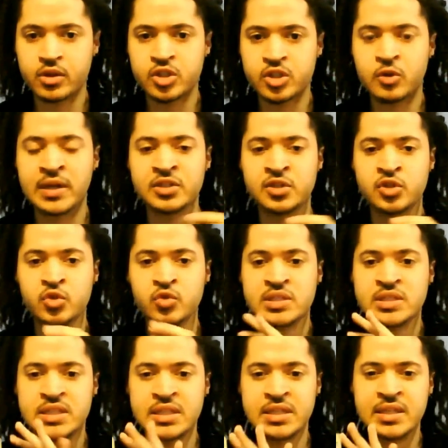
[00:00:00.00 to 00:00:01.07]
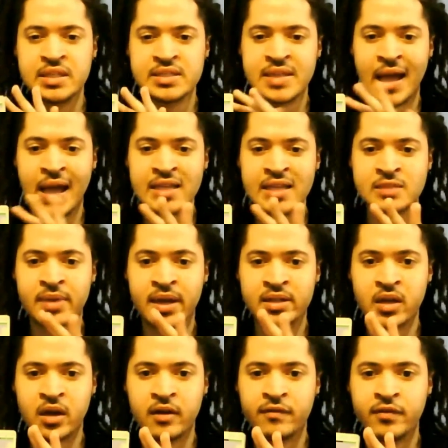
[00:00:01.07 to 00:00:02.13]
So I do see this
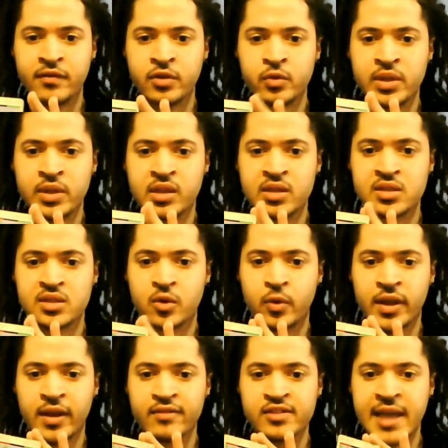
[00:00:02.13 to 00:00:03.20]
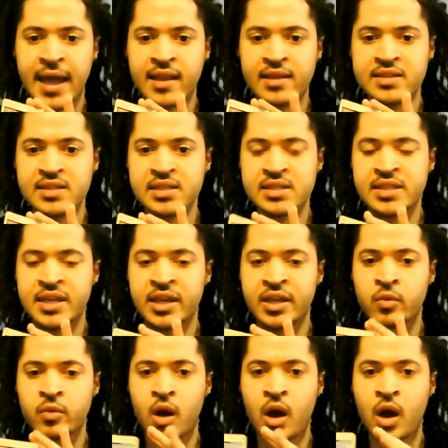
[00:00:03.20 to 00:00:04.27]
aspect of you with this Queen of Chalices, that
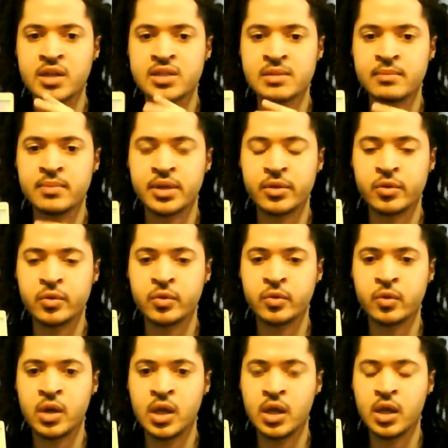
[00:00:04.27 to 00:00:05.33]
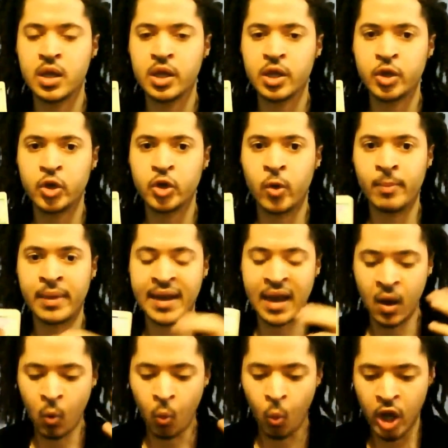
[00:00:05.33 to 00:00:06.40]
you are somebody who, you know, may
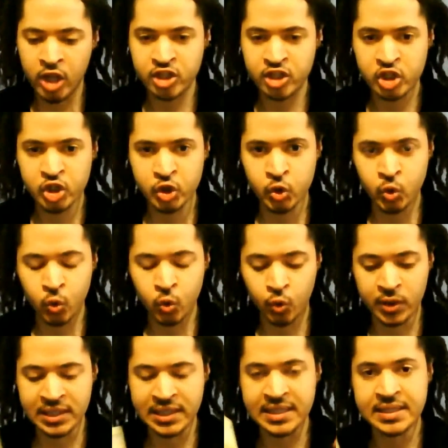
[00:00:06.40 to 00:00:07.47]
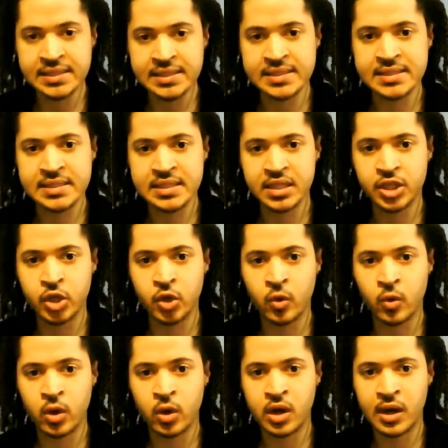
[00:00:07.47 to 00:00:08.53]
not want to release
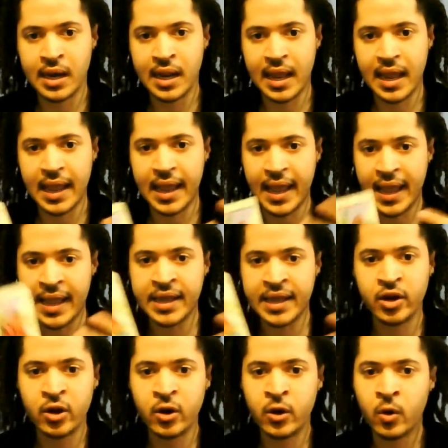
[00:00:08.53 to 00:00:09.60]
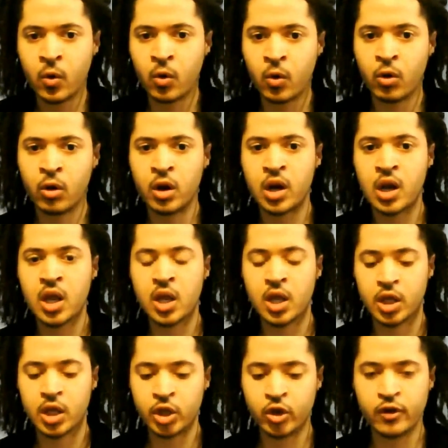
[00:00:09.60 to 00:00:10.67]
your anger or,
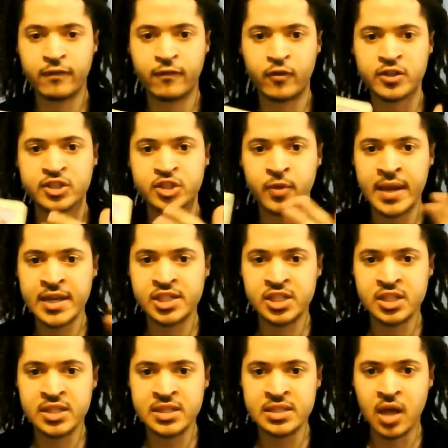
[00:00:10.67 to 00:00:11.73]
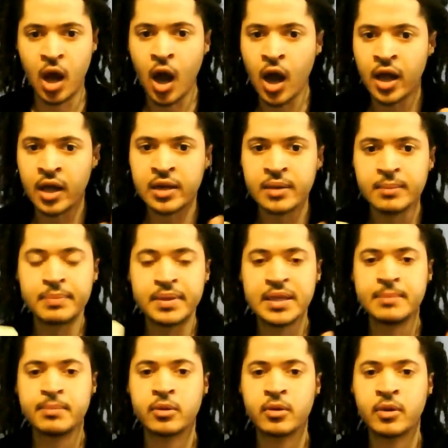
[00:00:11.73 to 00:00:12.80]
you know, your frustrations on
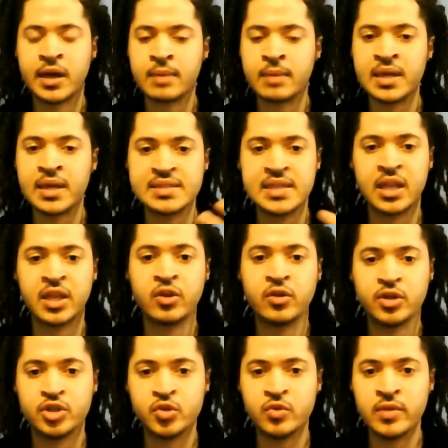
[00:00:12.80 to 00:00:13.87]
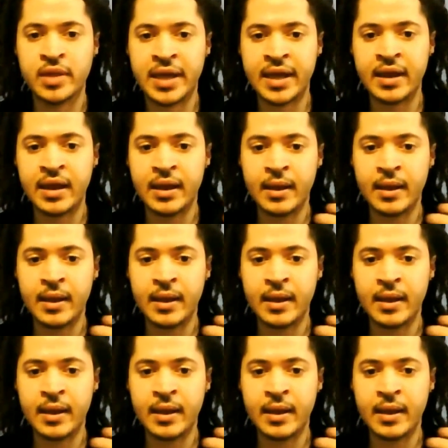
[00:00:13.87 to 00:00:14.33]
people. And I'm not telling you to do that,